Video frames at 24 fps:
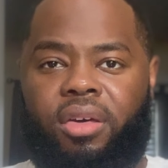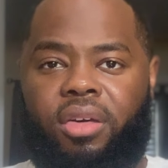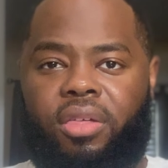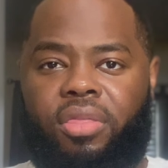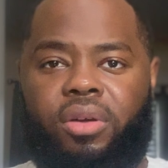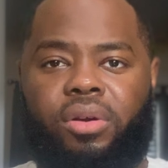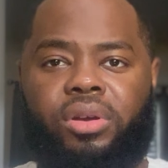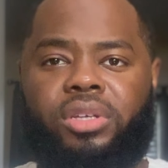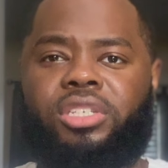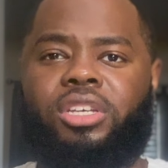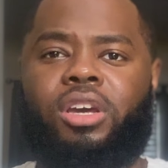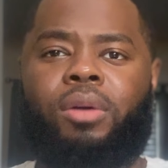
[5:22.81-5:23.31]

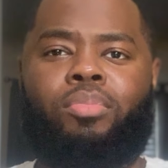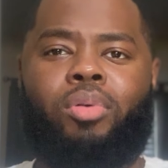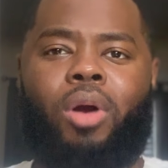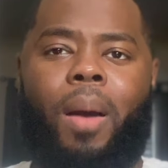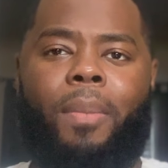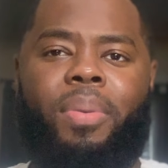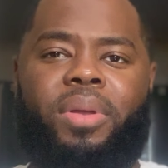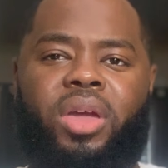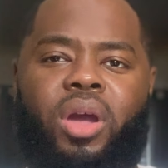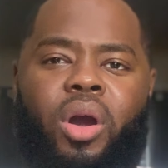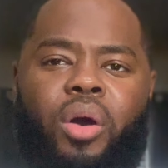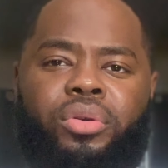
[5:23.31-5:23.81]
There are some
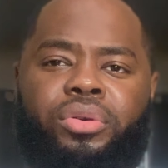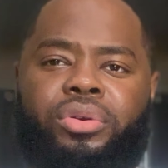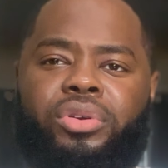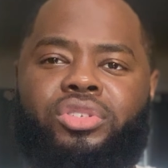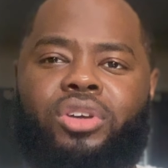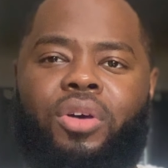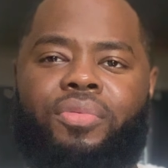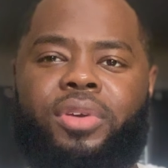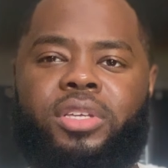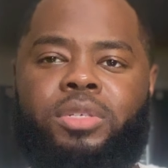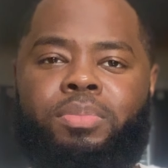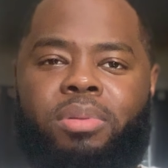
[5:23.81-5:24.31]
property owners
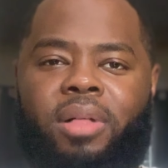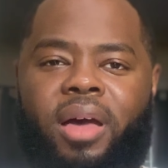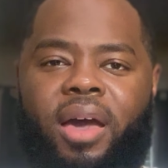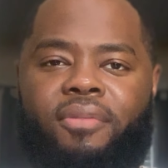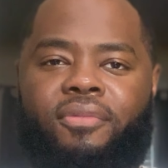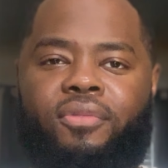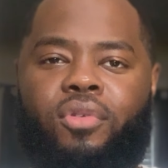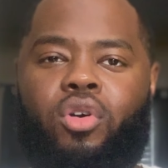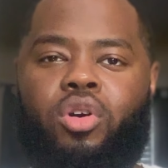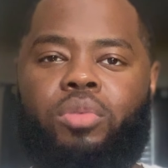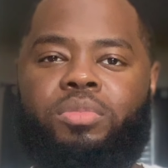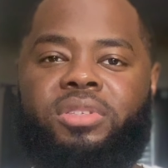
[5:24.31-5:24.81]
on these
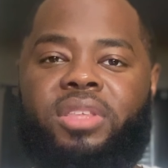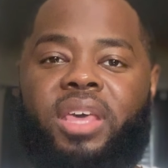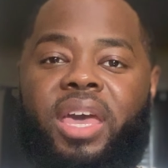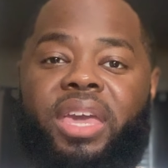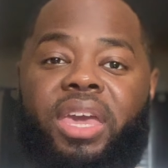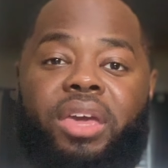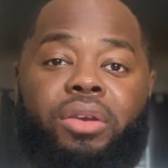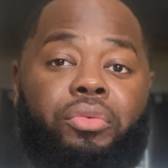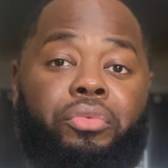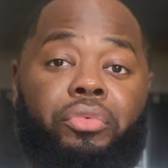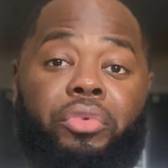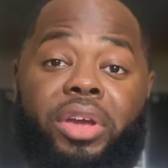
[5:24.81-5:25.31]
platforms that
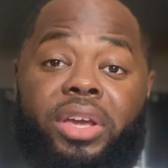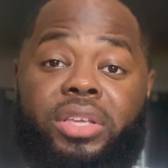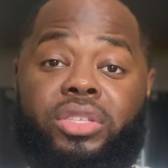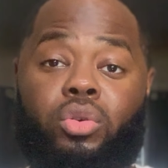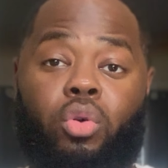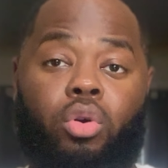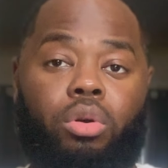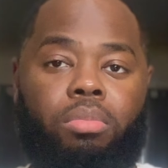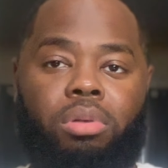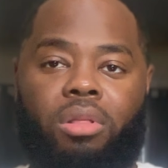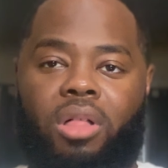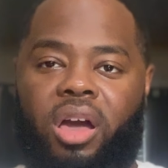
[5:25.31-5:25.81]
can rent
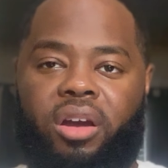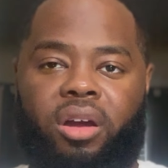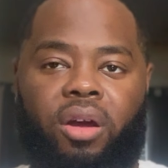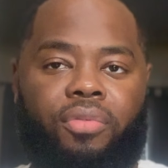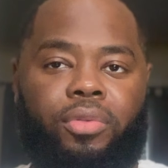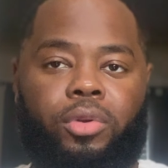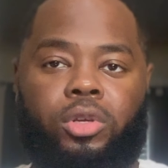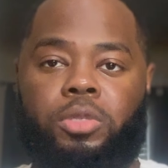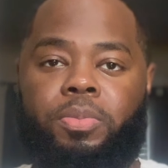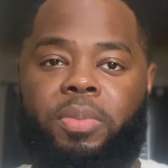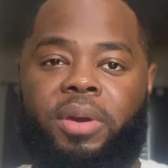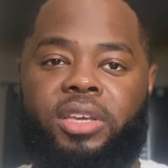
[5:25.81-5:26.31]
or block out
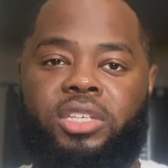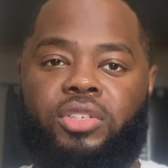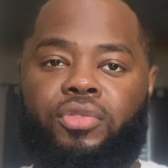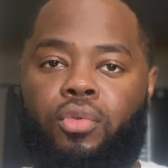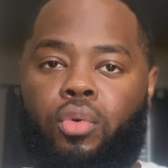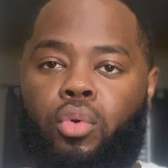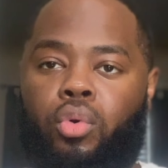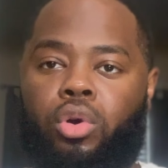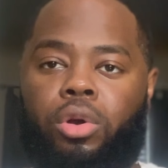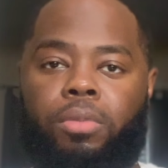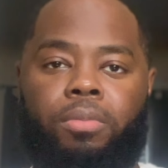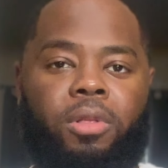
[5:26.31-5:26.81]
their space
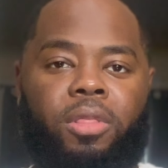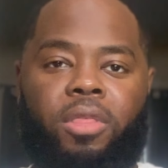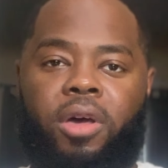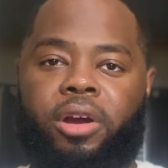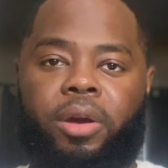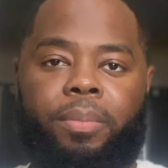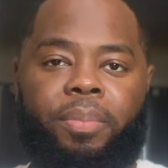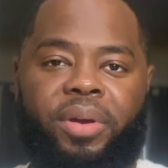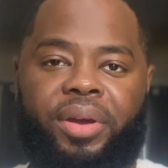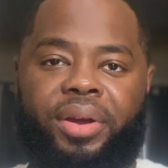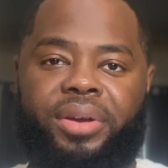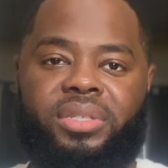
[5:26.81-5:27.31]
for
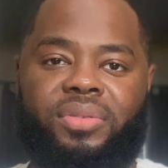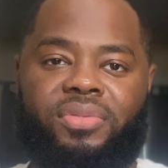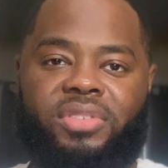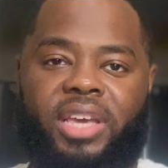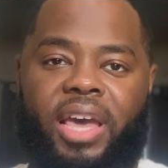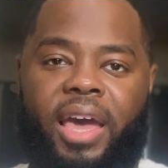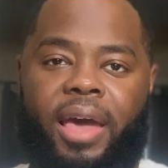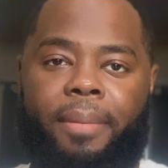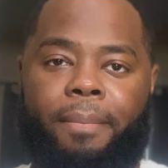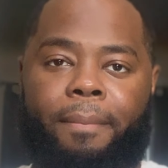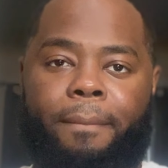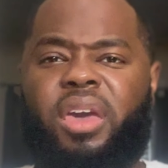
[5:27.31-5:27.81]
longer periods of
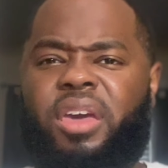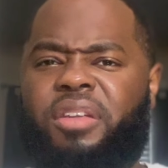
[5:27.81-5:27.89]
time.